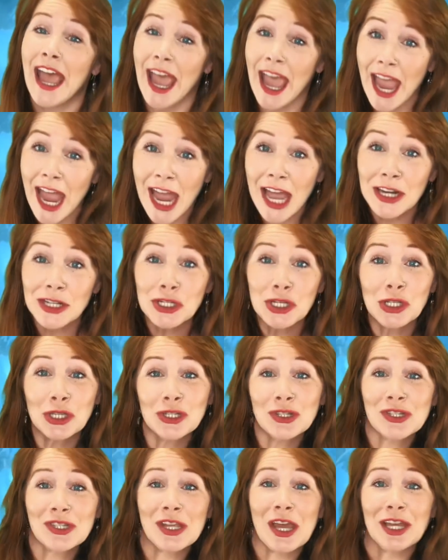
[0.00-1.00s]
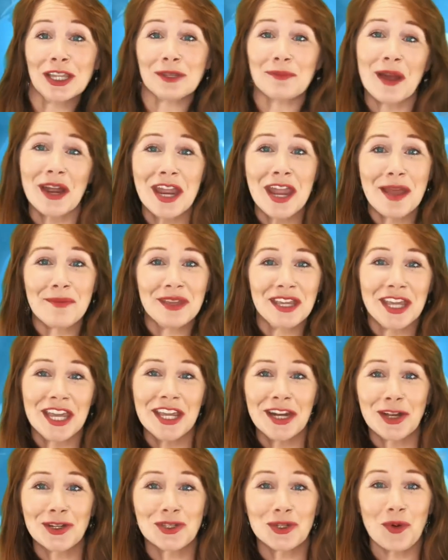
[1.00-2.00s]
And it looks like the Miami
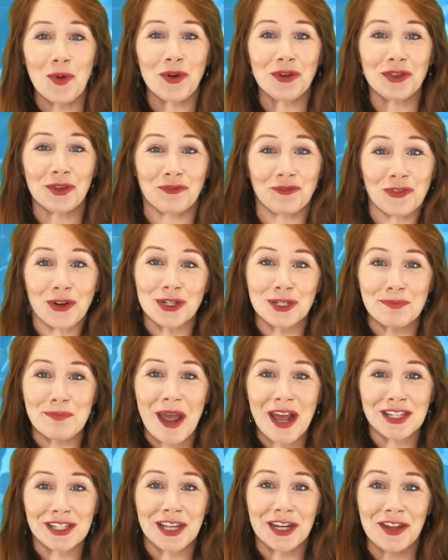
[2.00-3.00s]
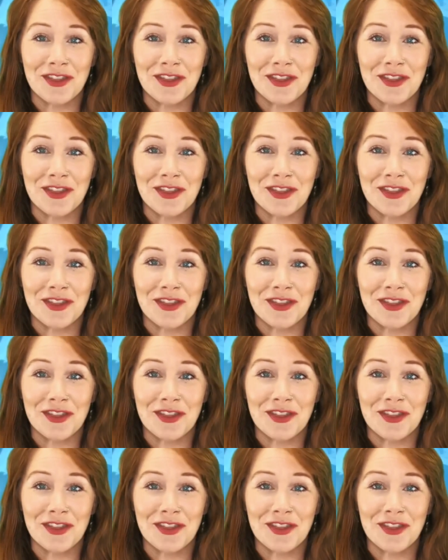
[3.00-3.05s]
Heat has scored the first basket